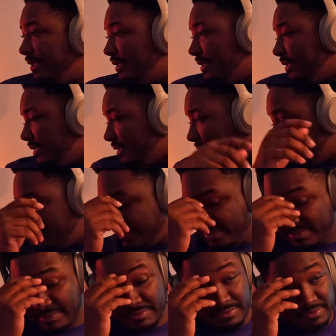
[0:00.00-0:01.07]
to say?
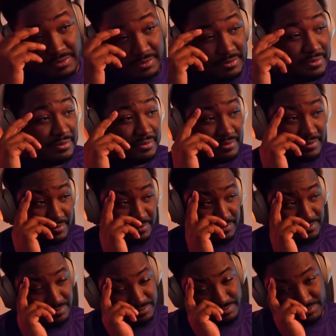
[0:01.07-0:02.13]

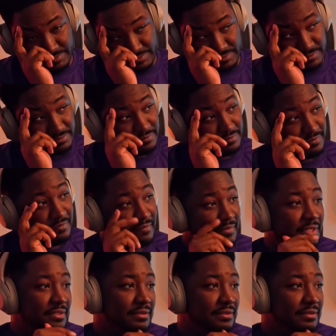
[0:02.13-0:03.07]
How's he cares?